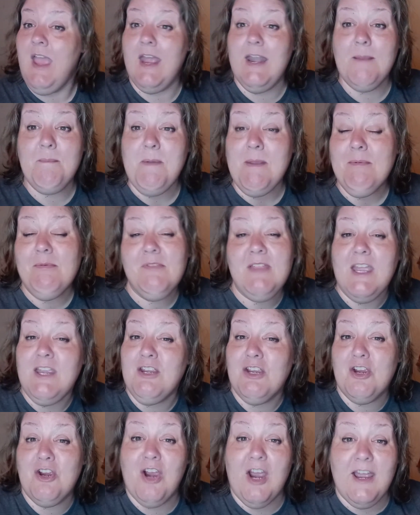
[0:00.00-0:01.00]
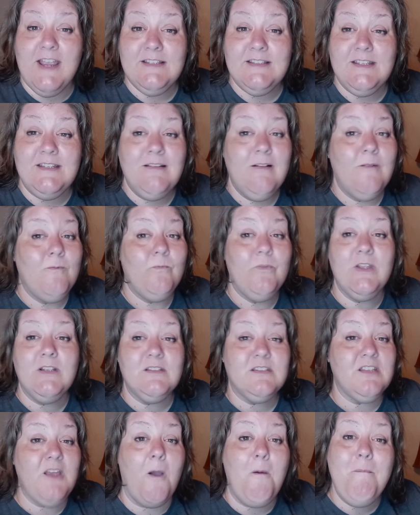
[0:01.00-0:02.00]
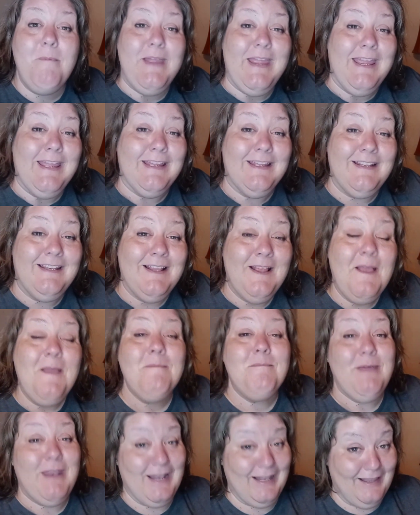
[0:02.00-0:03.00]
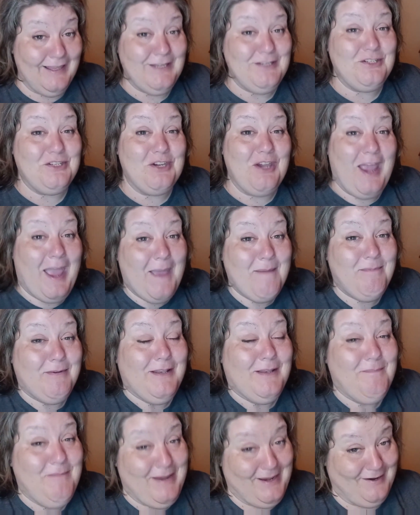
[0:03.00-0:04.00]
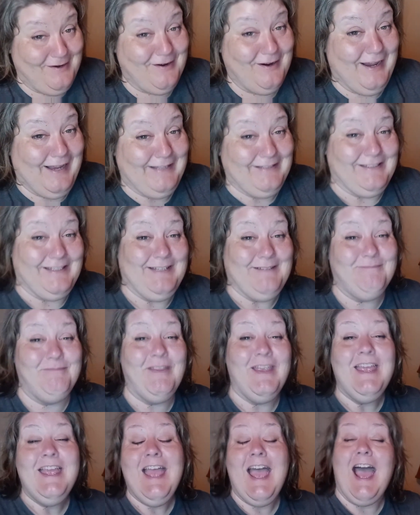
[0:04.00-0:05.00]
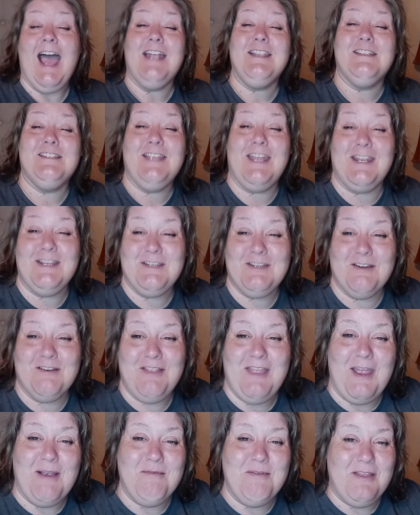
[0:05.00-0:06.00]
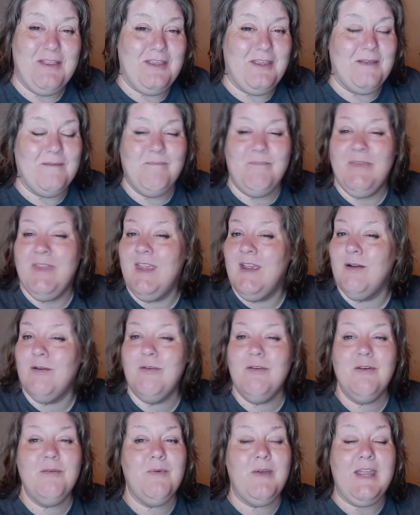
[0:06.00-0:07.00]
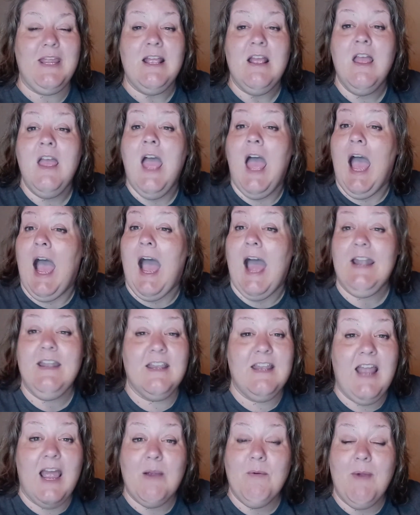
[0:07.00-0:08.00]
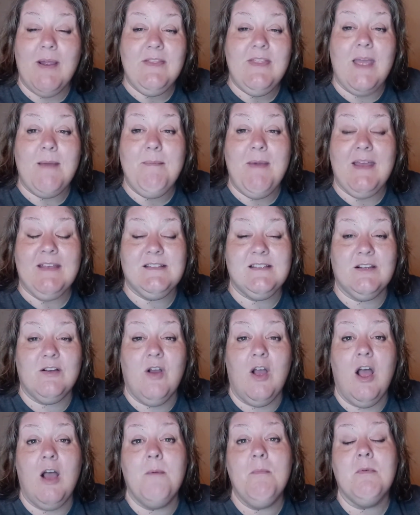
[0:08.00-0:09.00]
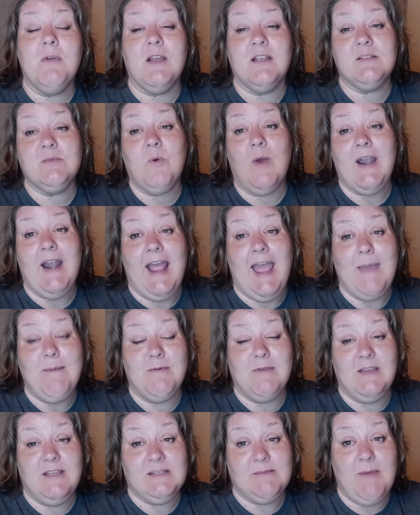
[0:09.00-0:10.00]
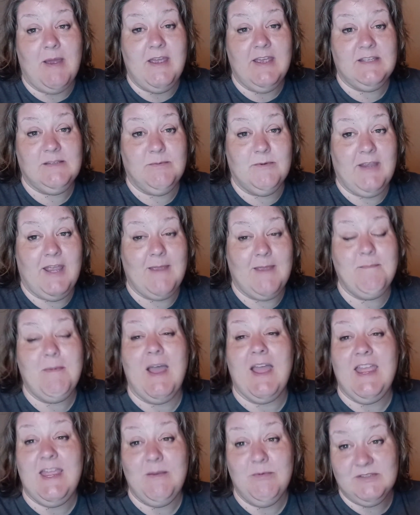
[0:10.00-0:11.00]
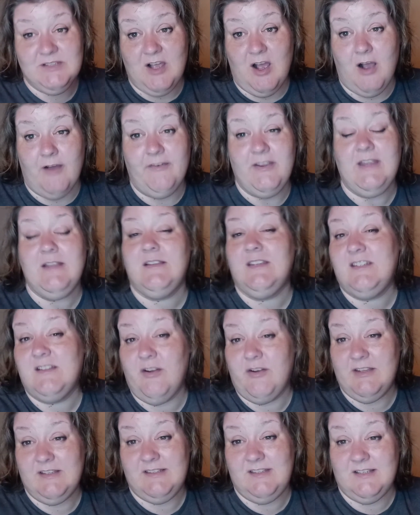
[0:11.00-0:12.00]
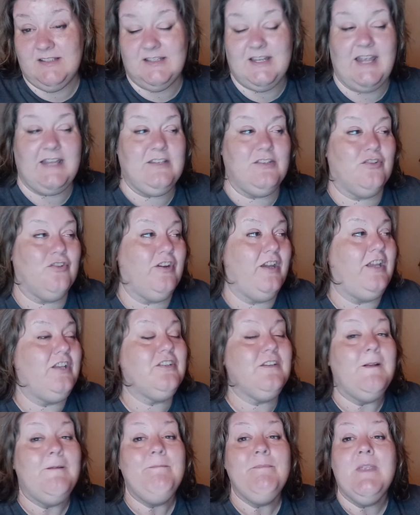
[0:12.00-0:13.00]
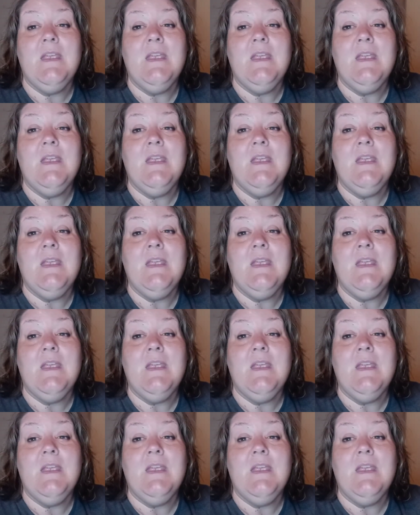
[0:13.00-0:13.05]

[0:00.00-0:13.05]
And if people think you're crazy, then so be it. But at least you're happy being crazy. I just had to share that with you. Woo wee. I did not ride that bicycle home because what happened is my husband came by. He was off. He's on a six day stretch.